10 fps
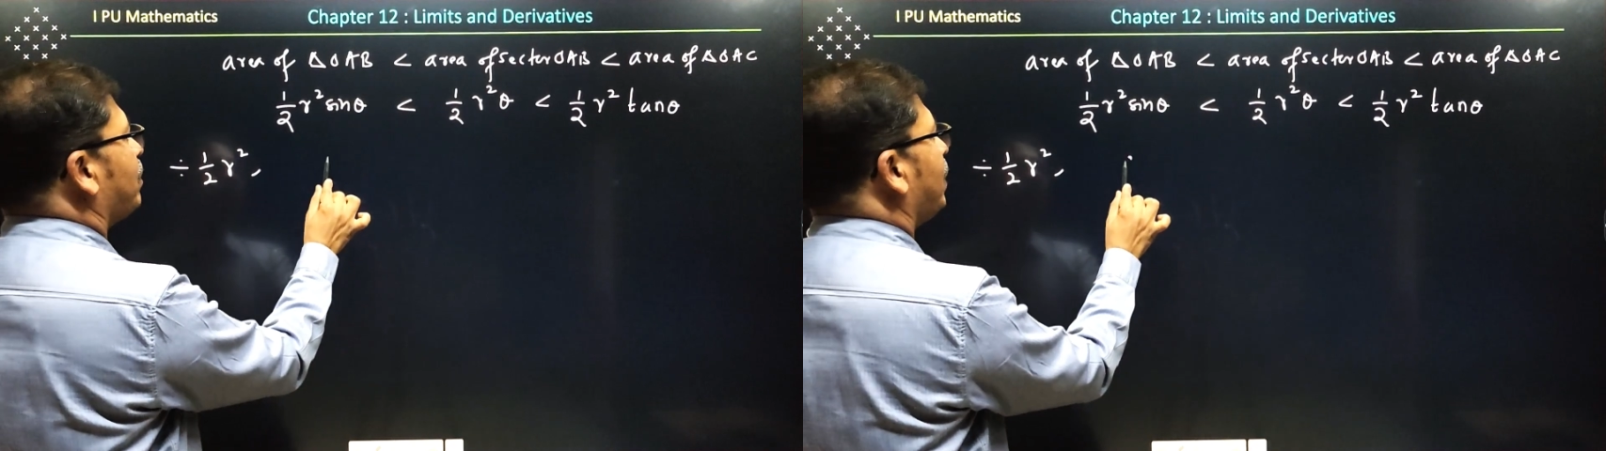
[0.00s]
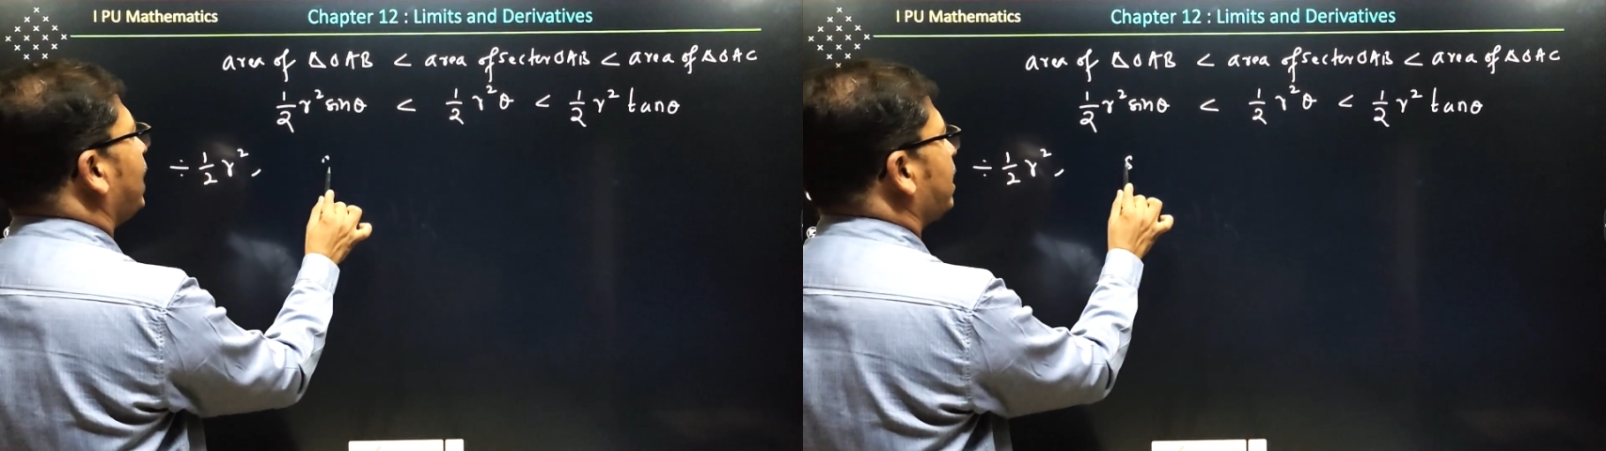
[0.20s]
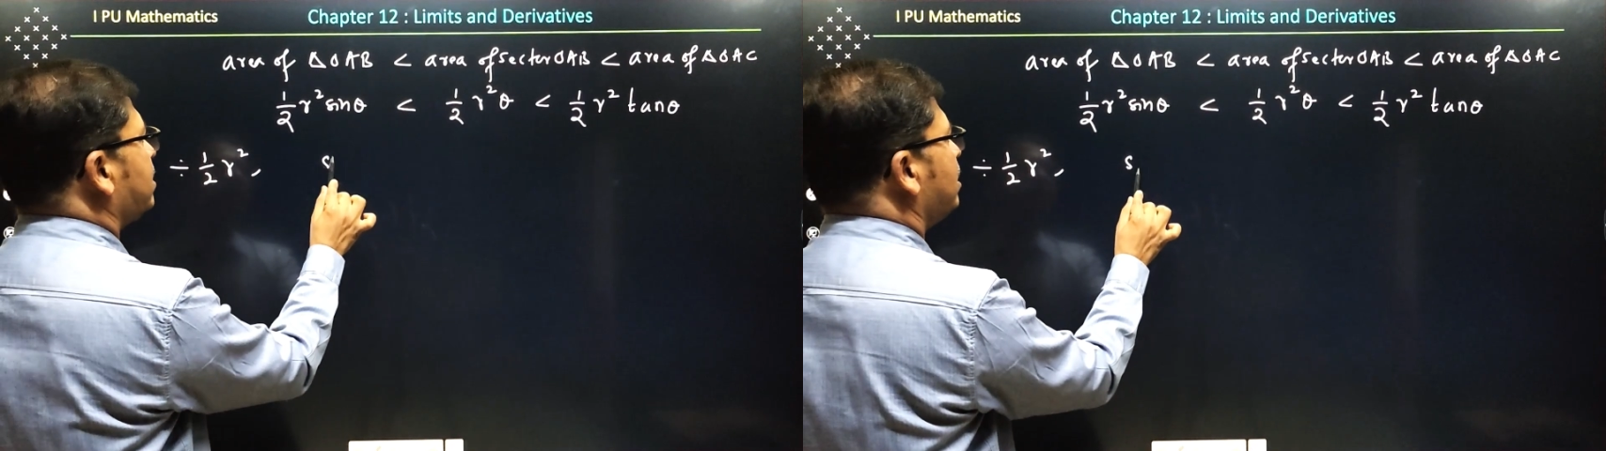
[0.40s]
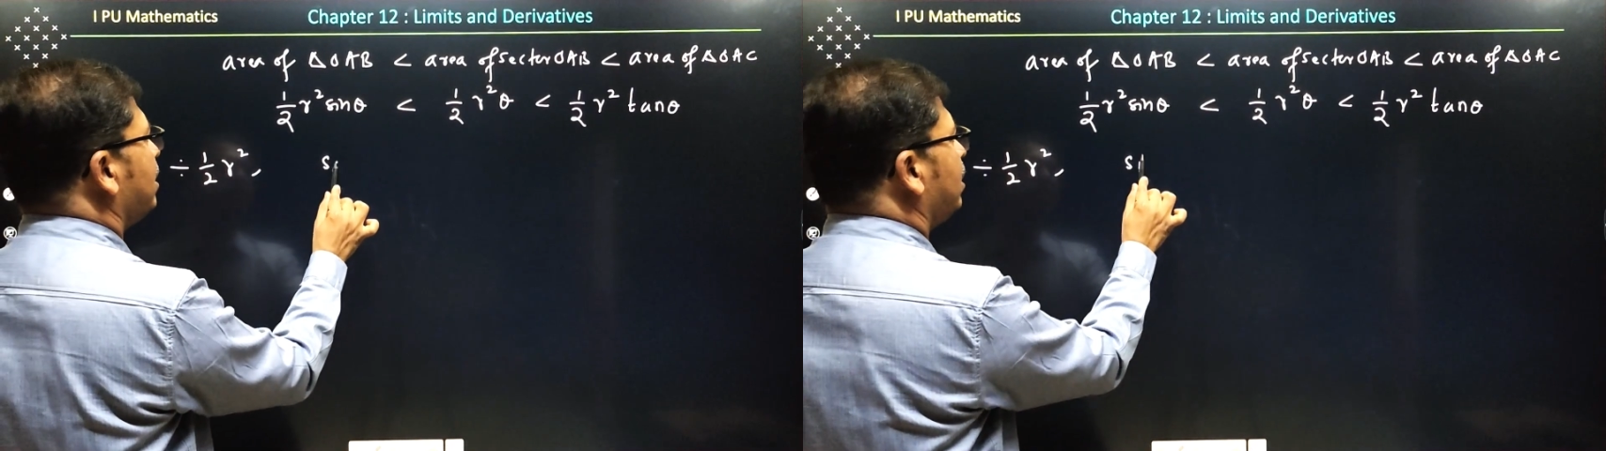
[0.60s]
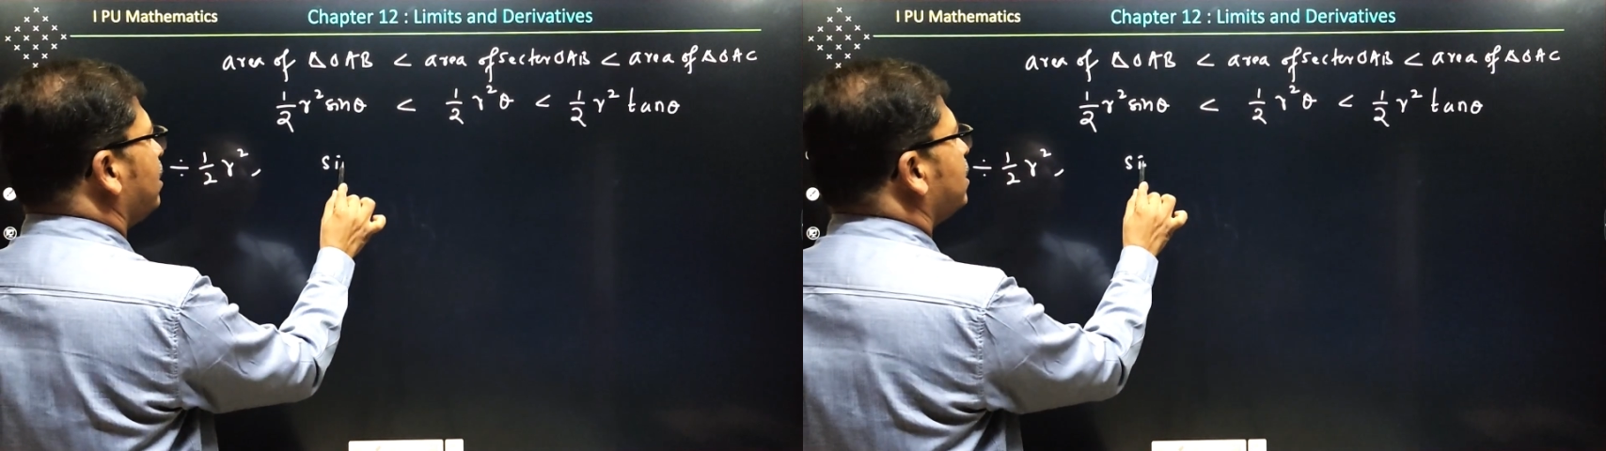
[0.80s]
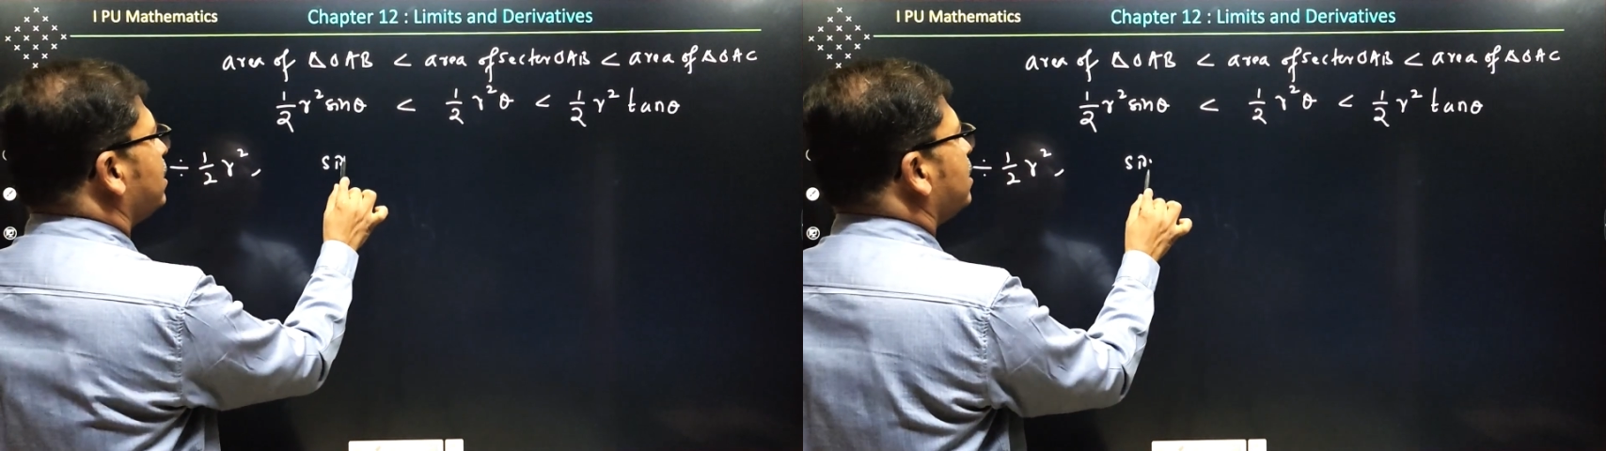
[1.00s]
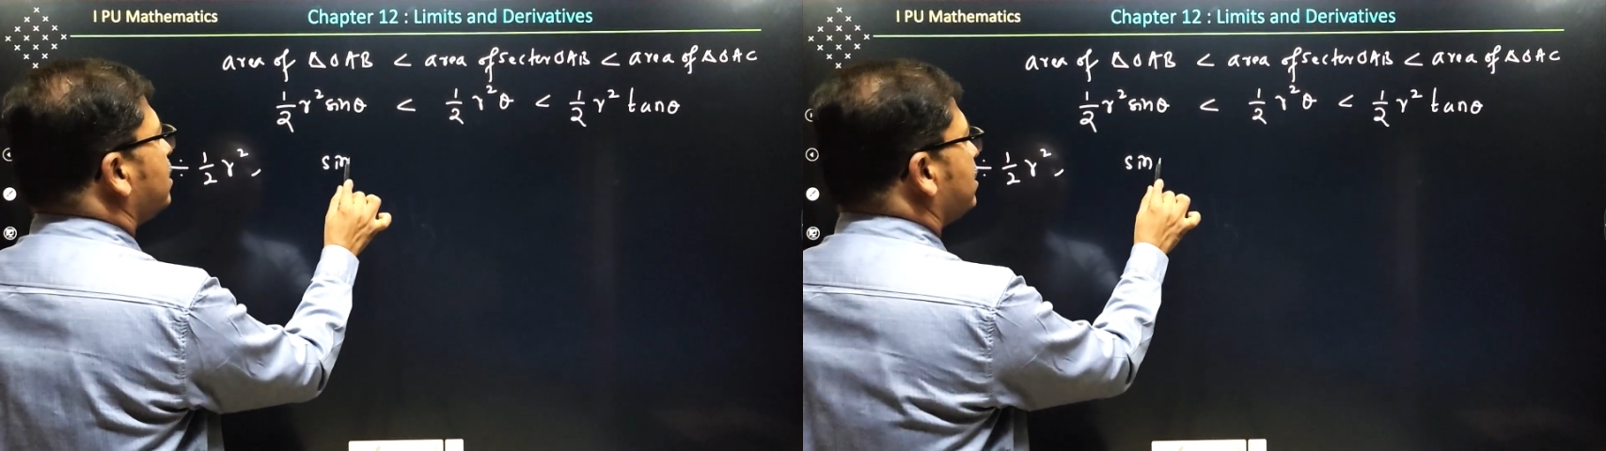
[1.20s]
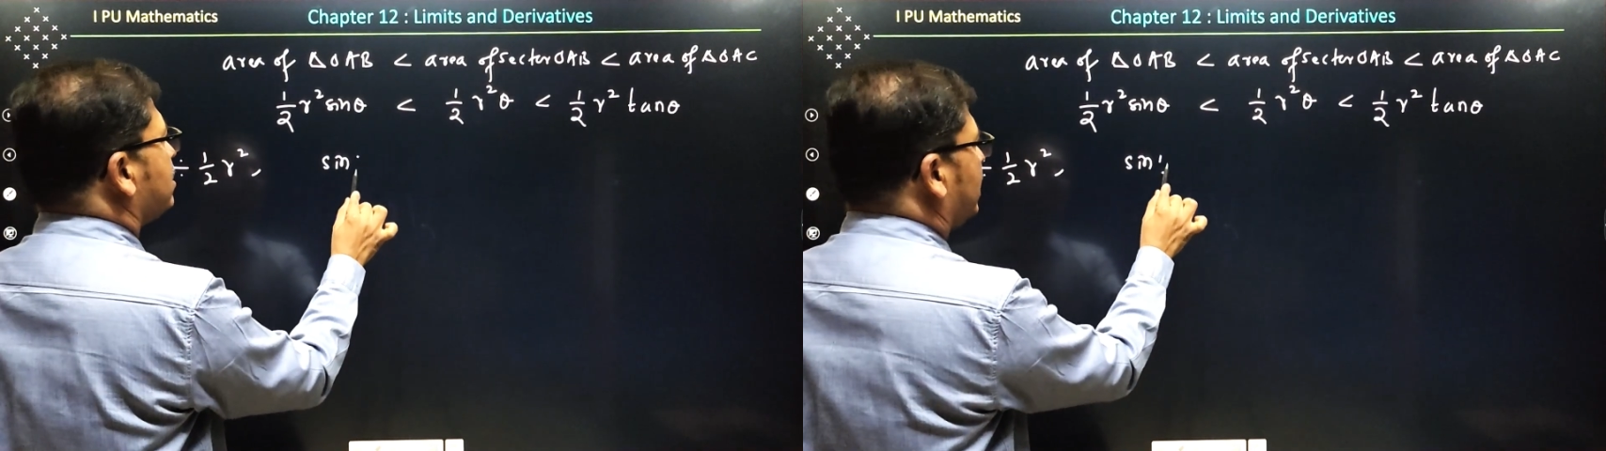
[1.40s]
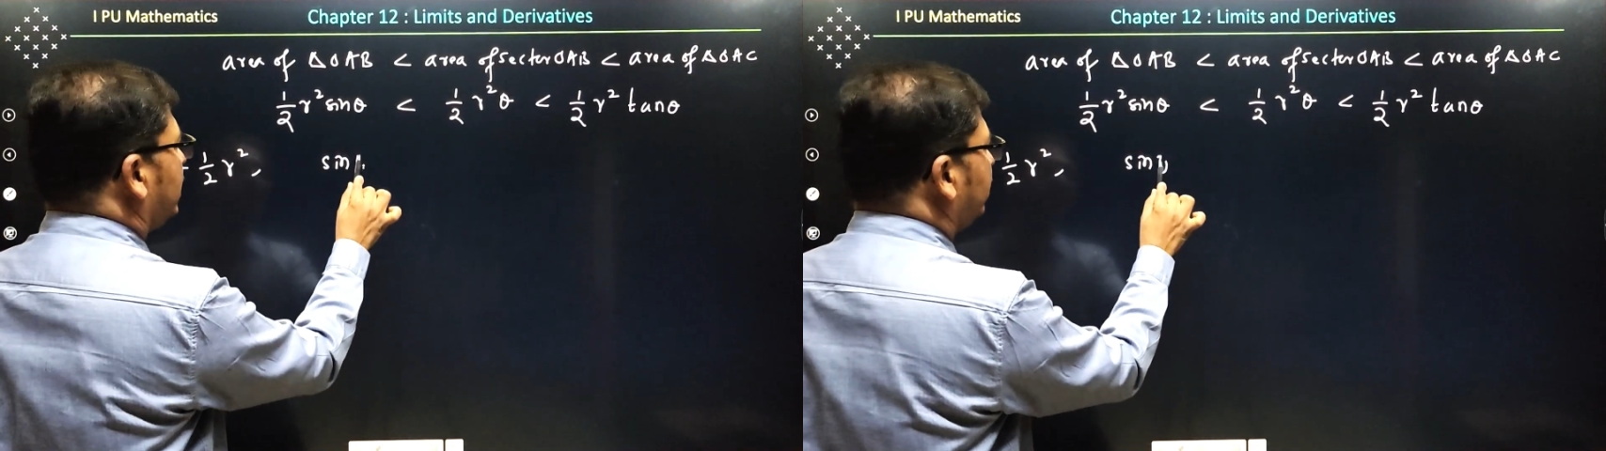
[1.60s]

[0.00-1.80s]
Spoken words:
will cancel, sin